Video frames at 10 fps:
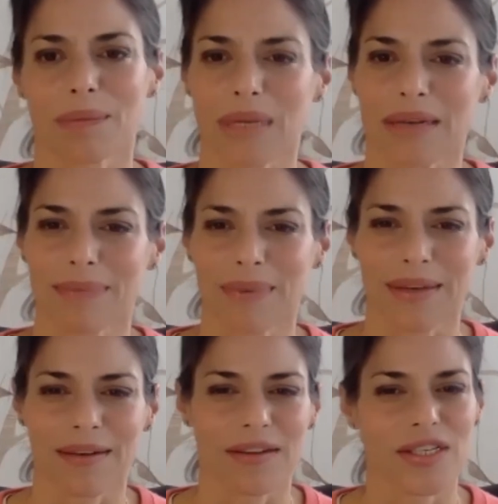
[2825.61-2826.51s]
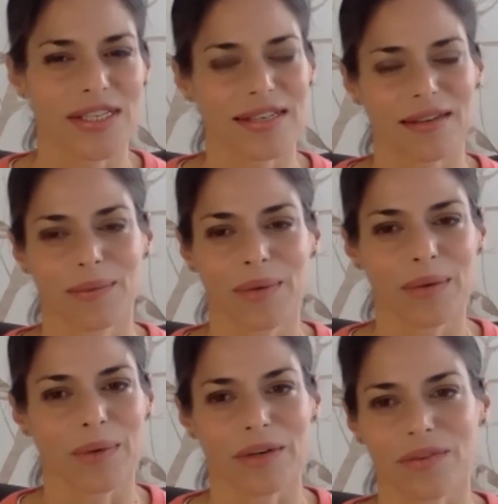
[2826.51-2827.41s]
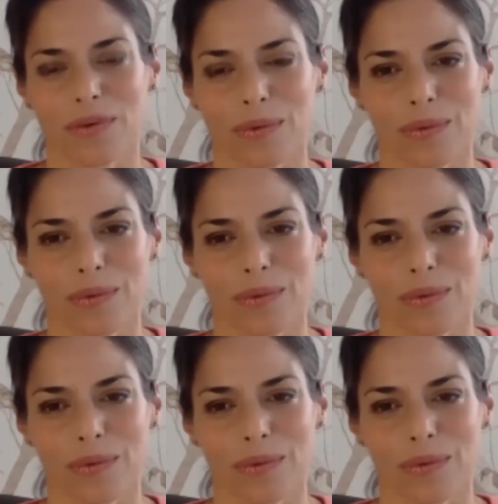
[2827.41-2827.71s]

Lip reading: but it just, what a wonderful,